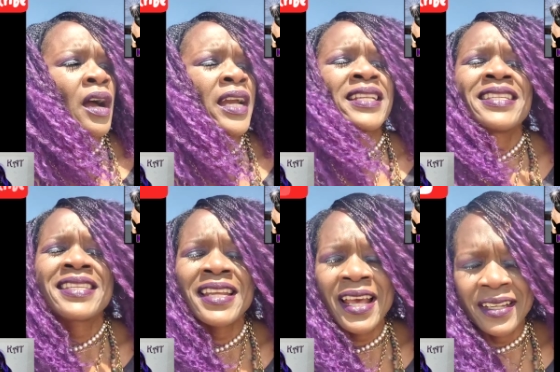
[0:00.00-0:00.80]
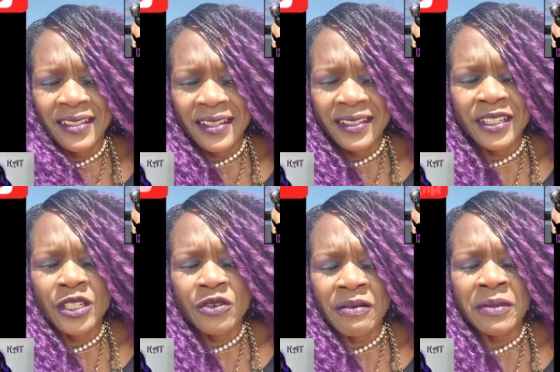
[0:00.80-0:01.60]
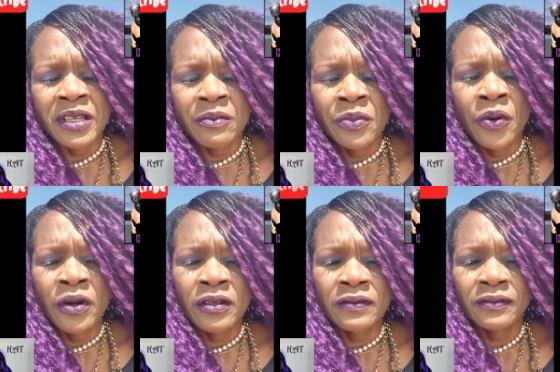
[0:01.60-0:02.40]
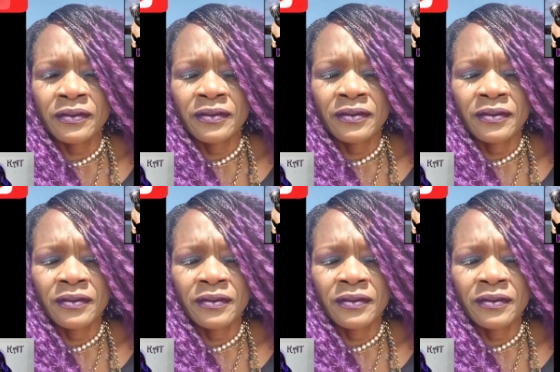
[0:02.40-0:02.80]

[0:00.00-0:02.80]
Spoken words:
consent is extremely important.